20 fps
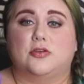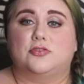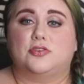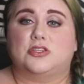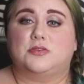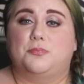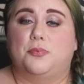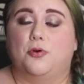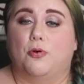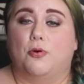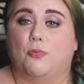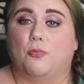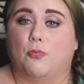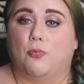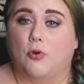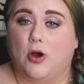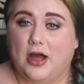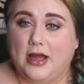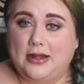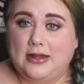than just put
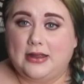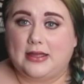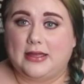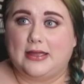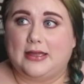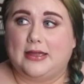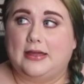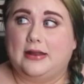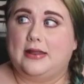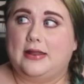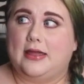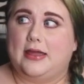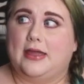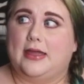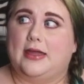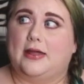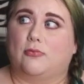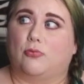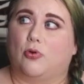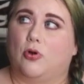one in
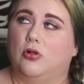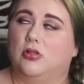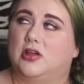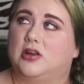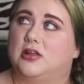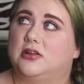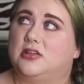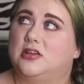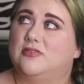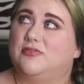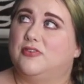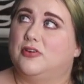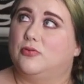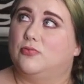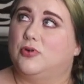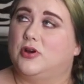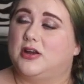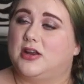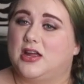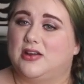and roll in a different
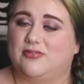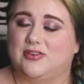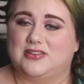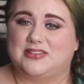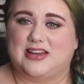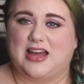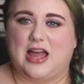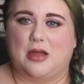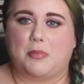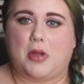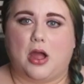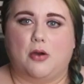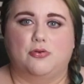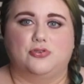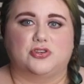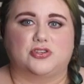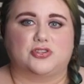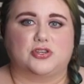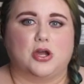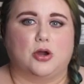one every time I
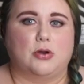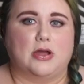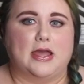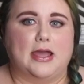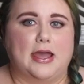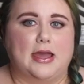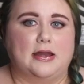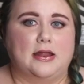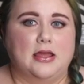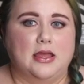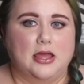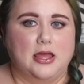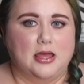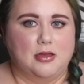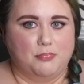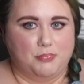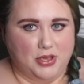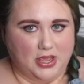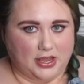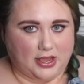would just go ahead
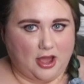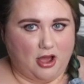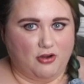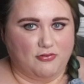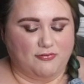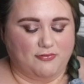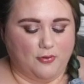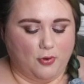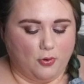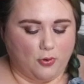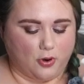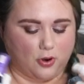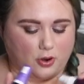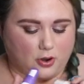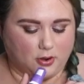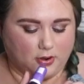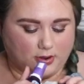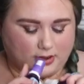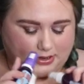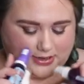pick out
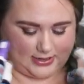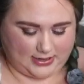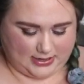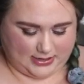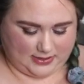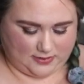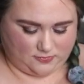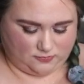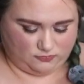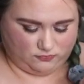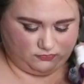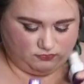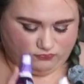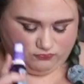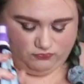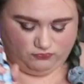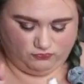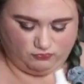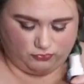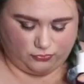four and
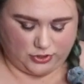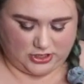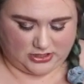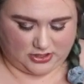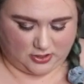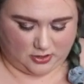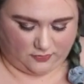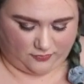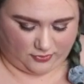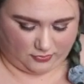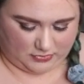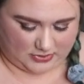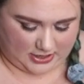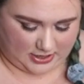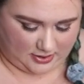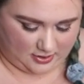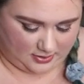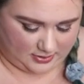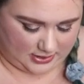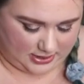we'd go from
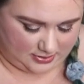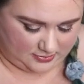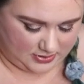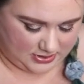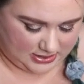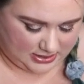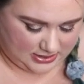there. Now,